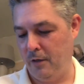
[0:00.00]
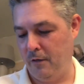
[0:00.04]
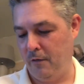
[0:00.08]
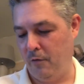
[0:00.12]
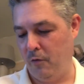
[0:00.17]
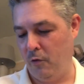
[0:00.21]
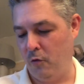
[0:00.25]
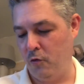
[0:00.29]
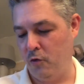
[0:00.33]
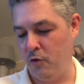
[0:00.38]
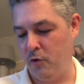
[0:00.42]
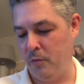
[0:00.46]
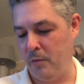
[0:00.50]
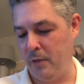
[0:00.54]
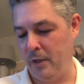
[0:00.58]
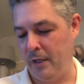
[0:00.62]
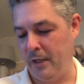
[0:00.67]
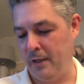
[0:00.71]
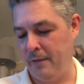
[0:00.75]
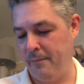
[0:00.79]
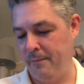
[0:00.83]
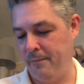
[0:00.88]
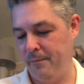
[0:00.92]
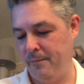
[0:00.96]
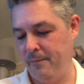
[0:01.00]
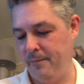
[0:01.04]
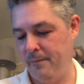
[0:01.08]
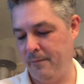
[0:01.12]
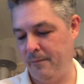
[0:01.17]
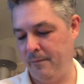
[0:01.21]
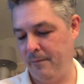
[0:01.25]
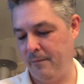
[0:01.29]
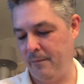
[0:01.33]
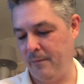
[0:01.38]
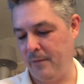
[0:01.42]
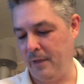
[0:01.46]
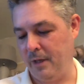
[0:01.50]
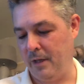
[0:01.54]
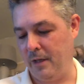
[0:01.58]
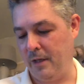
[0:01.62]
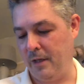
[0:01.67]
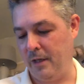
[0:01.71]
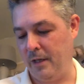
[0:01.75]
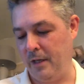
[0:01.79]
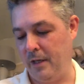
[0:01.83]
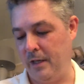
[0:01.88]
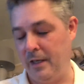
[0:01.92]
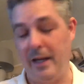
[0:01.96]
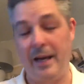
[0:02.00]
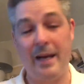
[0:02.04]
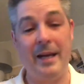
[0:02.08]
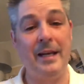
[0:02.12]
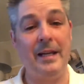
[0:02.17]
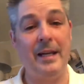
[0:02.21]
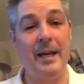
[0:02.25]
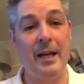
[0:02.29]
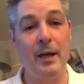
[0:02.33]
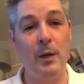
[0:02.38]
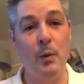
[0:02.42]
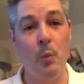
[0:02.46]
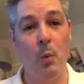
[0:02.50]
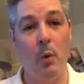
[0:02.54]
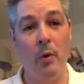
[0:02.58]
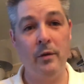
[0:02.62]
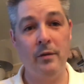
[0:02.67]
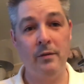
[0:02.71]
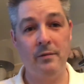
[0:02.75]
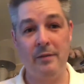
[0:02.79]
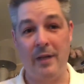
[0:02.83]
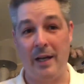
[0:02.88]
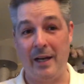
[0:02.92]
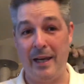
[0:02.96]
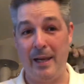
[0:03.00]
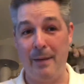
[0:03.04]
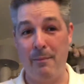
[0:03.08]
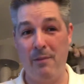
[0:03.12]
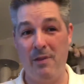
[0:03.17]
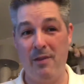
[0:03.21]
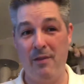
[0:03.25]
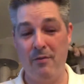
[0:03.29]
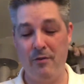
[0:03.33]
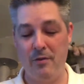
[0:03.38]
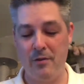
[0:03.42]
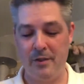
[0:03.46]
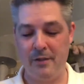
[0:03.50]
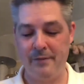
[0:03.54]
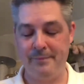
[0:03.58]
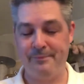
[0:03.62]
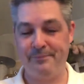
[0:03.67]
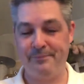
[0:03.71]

400 meter in 1991. I came third.